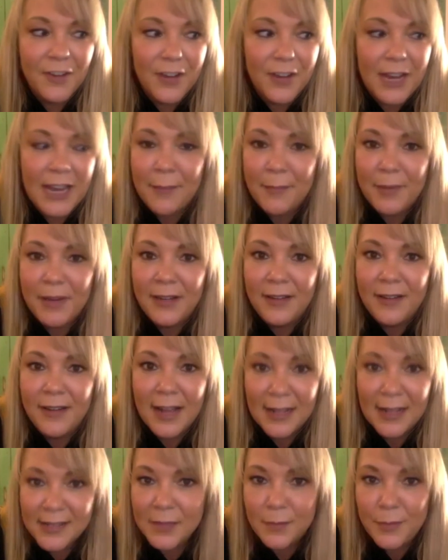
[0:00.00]
i am very
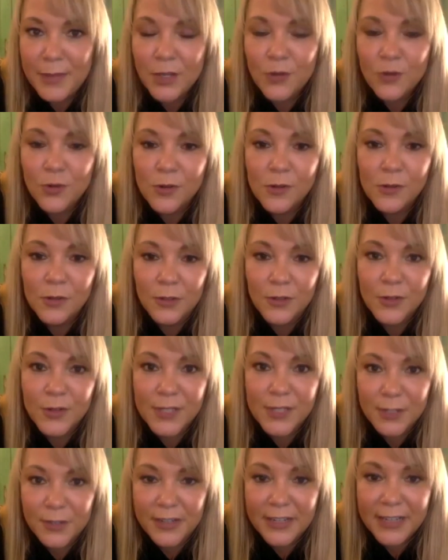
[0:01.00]
happy not to be
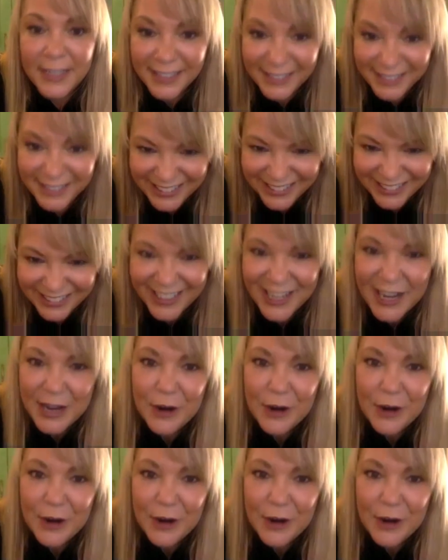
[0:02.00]
google or siri